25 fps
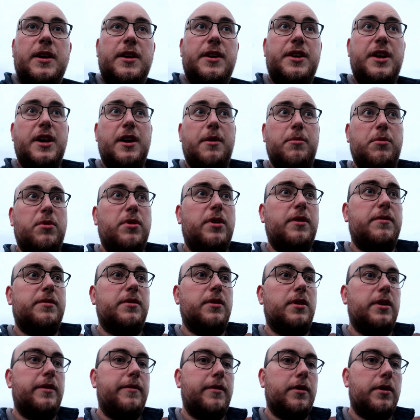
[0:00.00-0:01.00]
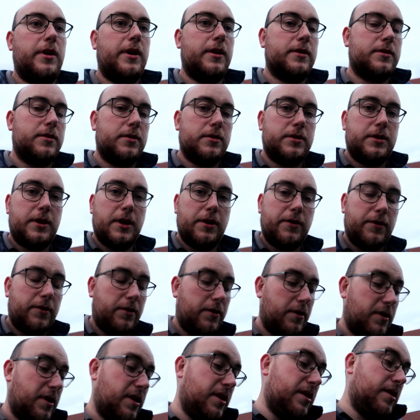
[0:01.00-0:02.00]
And yeah, I'm going to have to leave it on axle stands
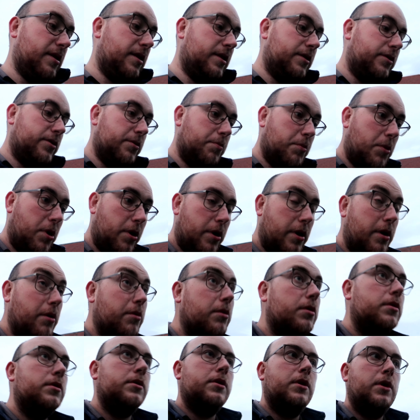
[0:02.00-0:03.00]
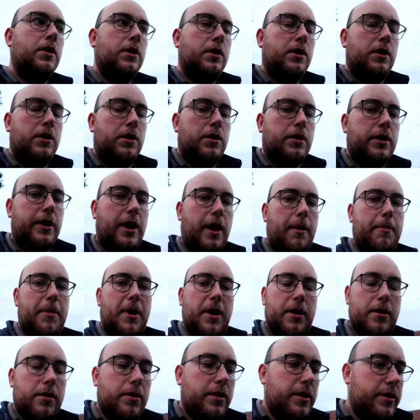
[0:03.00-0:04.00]
tonight, and then tomorrow get
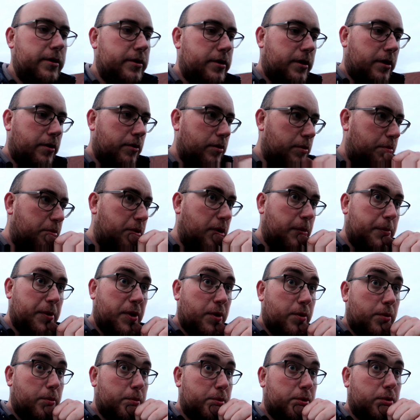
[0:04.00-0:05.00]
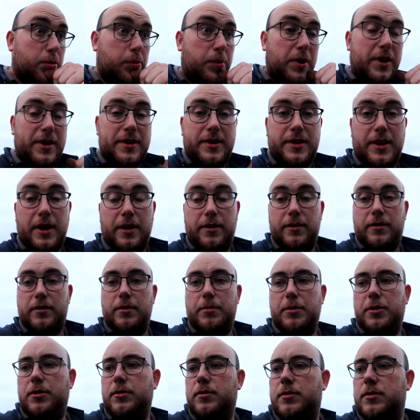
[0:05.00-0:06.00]
back on it. So we'll put you up somewhere
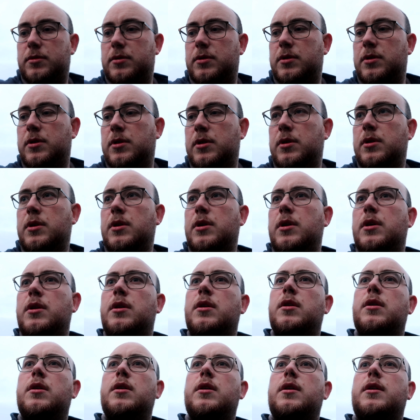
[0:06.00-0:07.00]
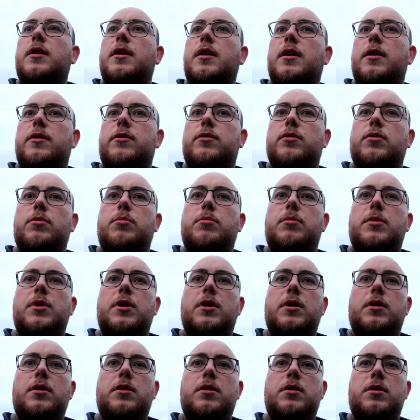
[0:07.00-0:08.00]
sensible, get
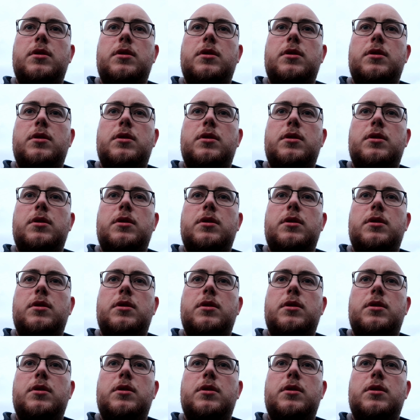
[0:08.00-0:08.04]
some